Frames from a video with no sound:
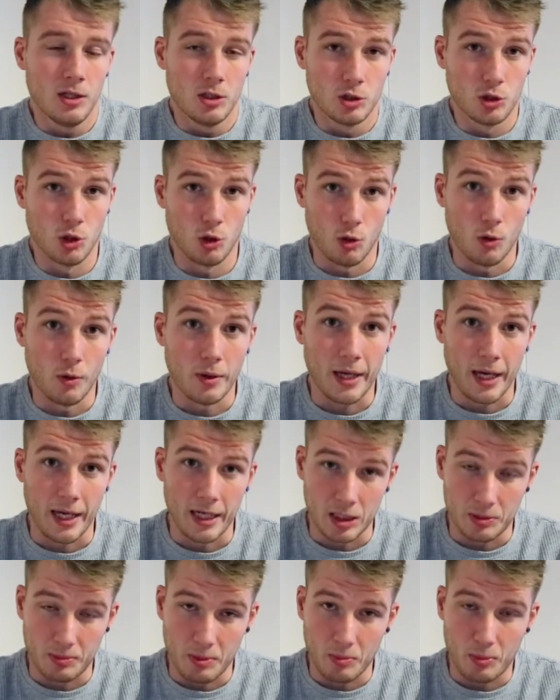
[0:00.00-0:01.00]
So
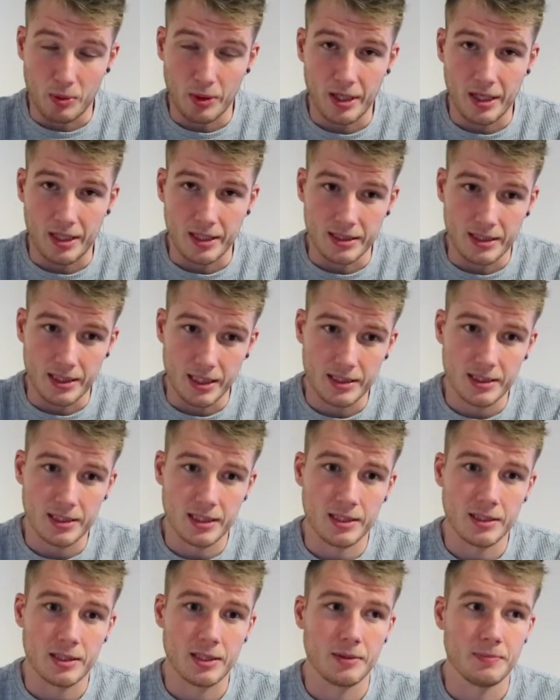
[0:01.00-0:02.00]
again, it's been pretty
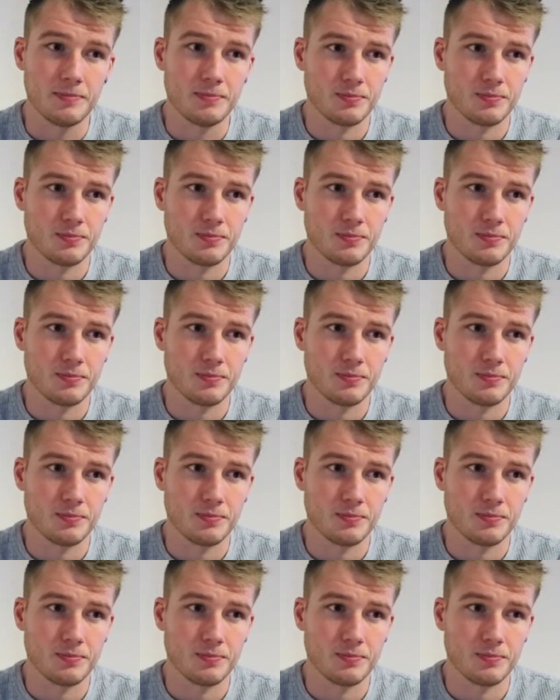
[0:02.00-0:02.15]
consistent.